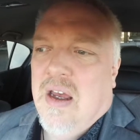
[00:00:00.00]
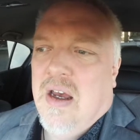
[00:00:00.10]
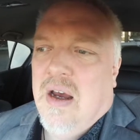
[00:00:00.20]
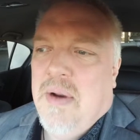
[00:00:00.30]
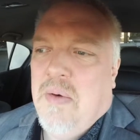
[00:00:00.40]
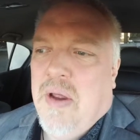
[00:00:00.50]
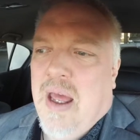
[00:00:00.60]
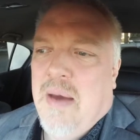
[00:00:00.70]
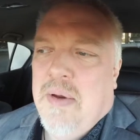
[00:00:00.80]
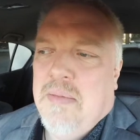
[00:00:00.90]
I'm not real
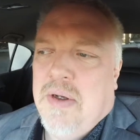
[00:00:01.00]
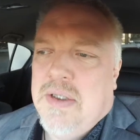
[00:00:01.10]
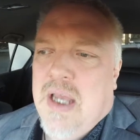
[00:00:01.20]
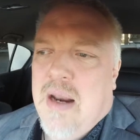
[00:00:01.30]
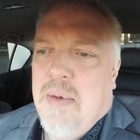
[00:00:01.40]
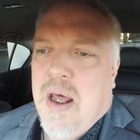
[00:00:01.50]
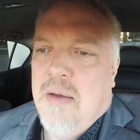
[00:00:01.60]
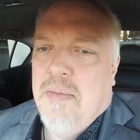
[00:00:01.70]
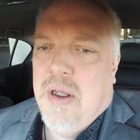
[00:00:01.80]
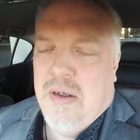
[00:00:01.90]
happy. I'm a little sad about it,
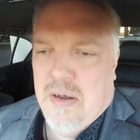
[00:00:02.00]
but